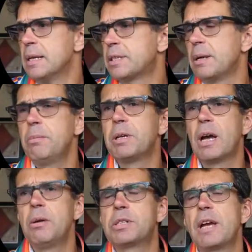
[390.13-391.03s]
So here we
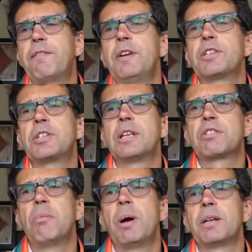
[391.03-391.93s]
go. Definition.
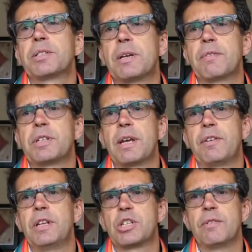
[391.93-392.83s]
Let's remind ourselves the
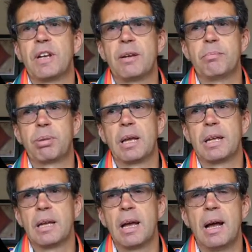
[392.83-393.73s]
definition of an end
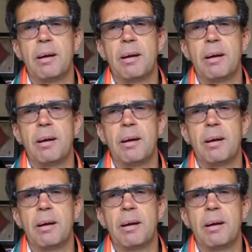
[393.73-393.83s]
play.